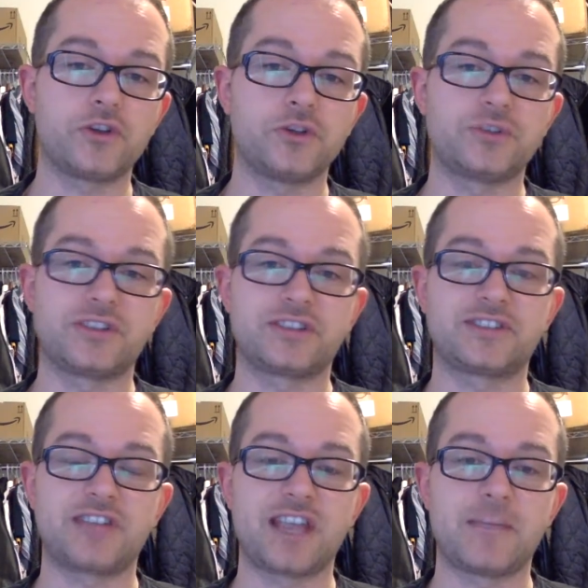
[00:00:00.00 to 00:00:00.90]
using the
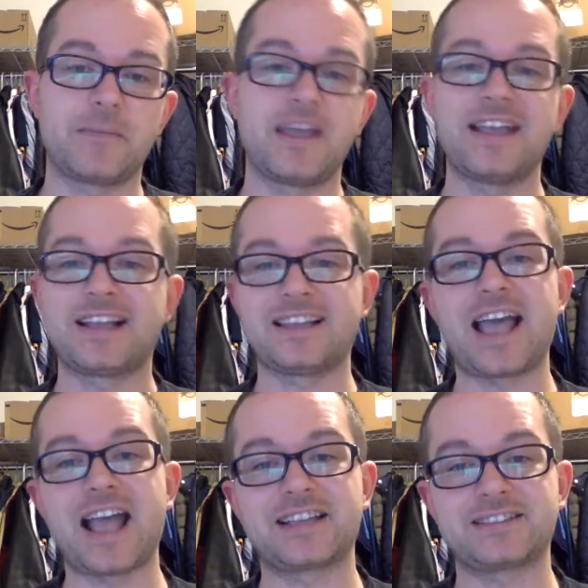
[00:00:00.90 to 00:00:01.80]
same
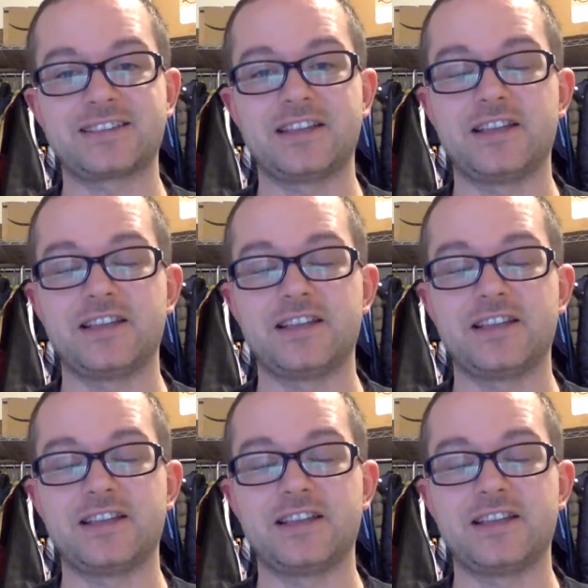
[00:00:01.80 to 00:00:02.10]
class